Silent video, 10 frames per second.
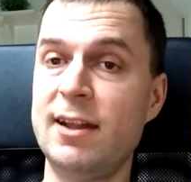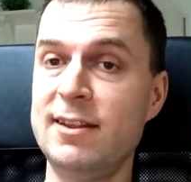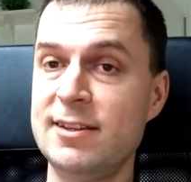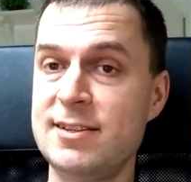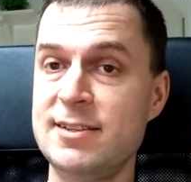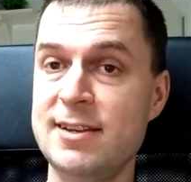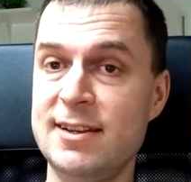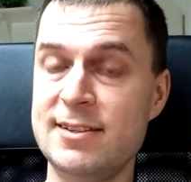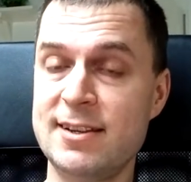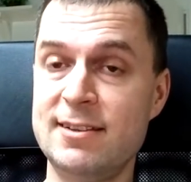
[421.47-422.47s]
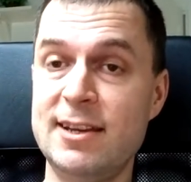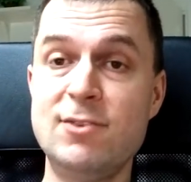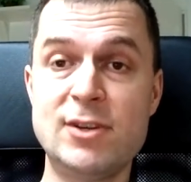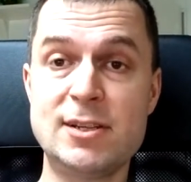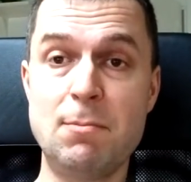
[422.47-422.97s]
And it's
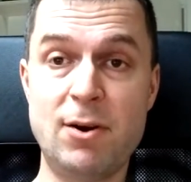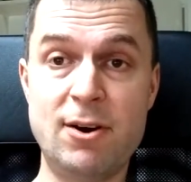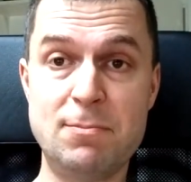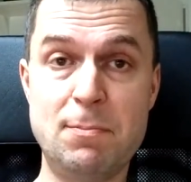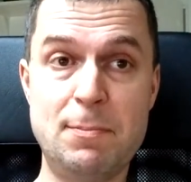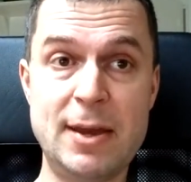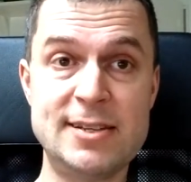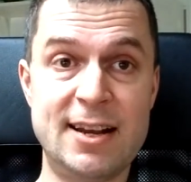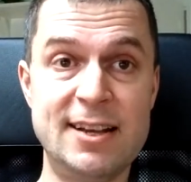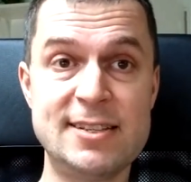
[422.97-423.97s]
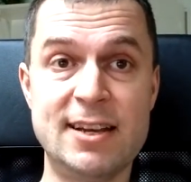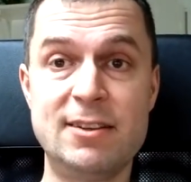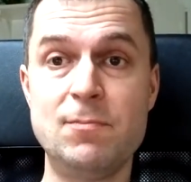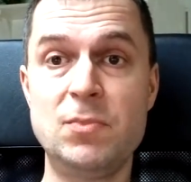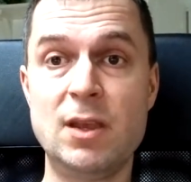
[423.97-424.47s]
the interesting part basically
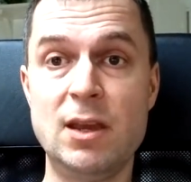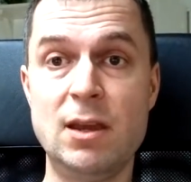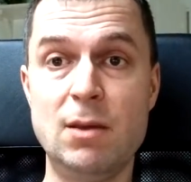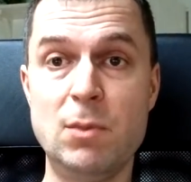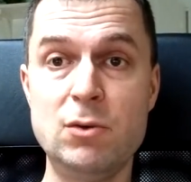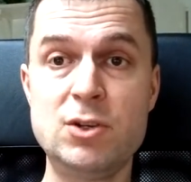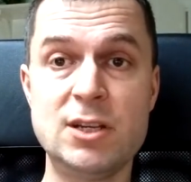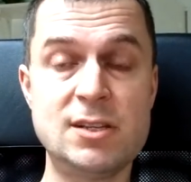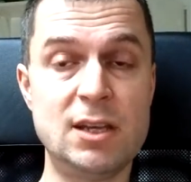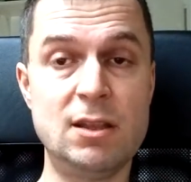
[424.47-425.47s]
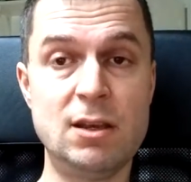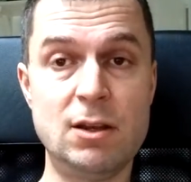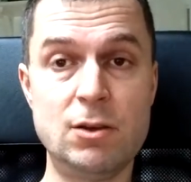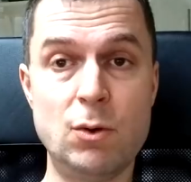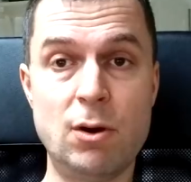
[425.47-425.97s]
is that emojis
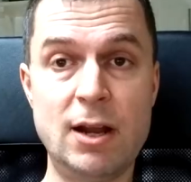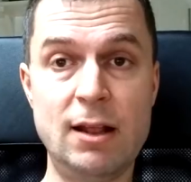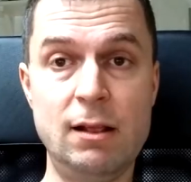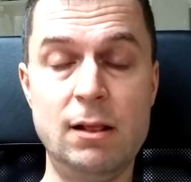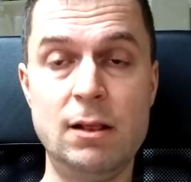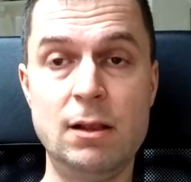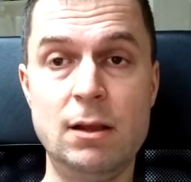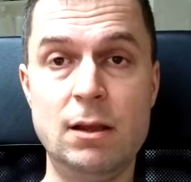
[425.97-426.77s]
in a URL,